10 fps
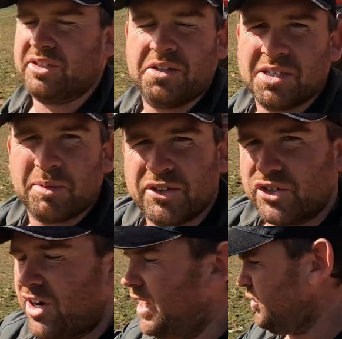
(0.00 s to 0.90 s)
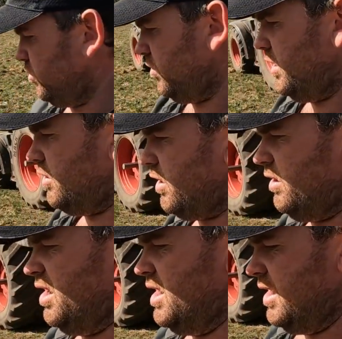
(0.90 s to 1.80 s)
so some of this grass will regrow
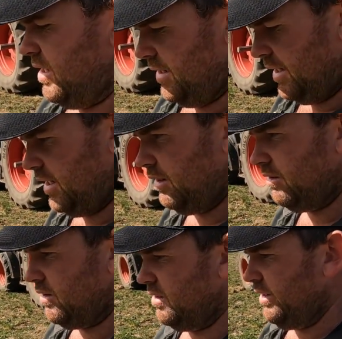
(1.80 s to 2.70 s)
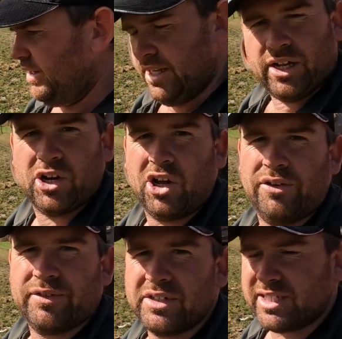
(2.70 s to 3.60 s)
again, and
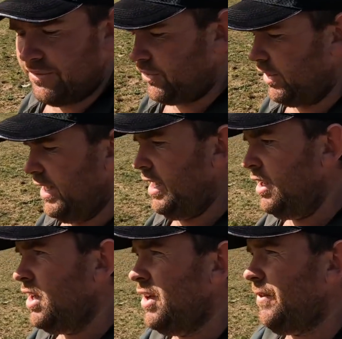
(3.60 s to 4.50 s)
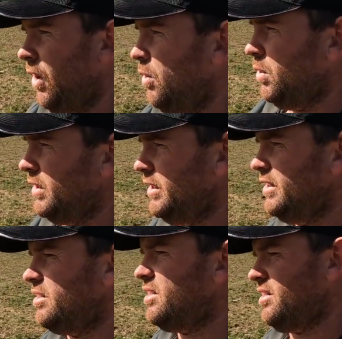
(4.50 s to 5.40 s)
clover and stuff like that. I
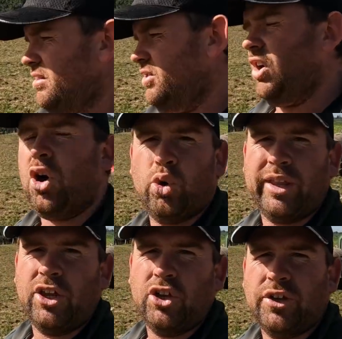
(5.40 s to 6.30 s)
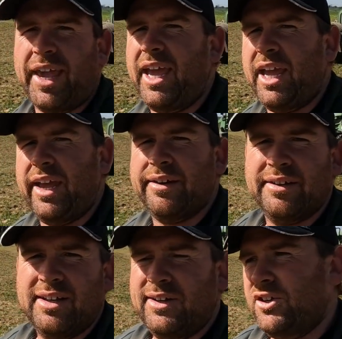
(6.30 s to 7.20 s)
was told that you can
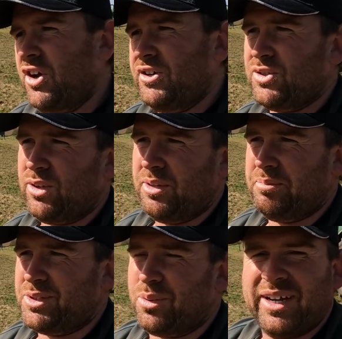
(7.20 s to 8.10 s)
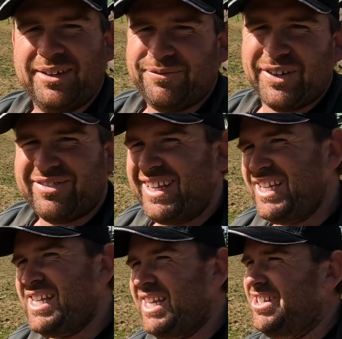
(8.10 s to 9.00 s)
go sort of between
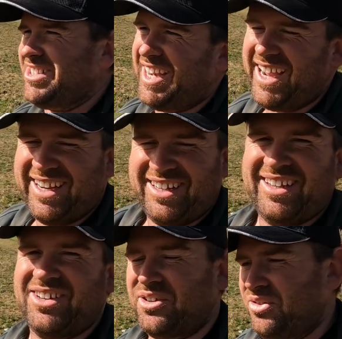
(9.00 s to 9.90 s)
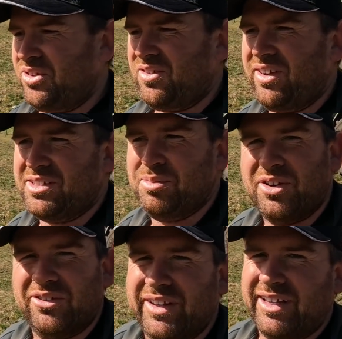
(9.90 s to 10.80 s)
15 kilos and 18, and I thought I'd like to be
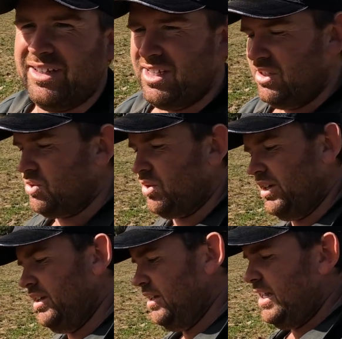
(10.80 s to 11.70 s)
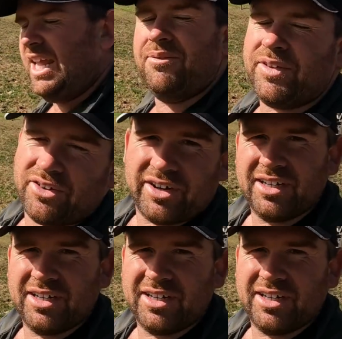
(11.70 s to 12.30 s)
on the sort of heavier